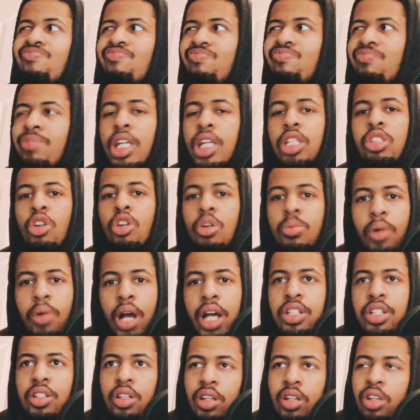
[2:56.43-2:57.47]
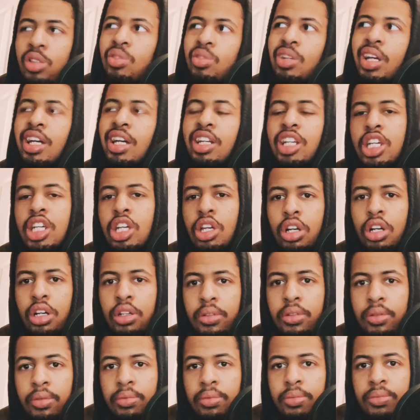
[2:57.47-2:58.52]
They told Bryce Young to do that. He couldn't.
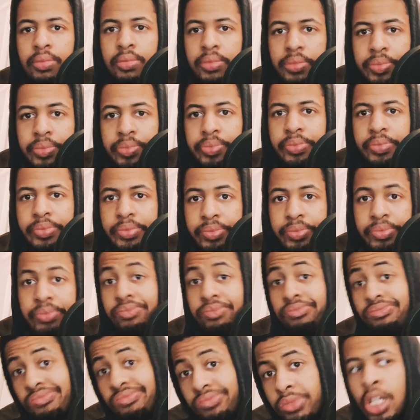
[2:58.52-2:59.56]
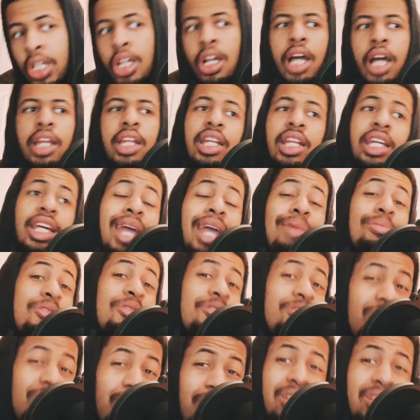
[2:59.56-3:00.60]
And in the game
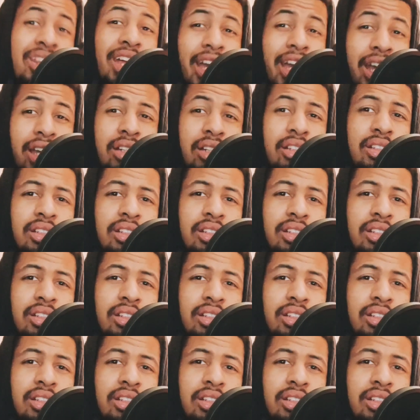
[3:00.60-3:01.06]
before that,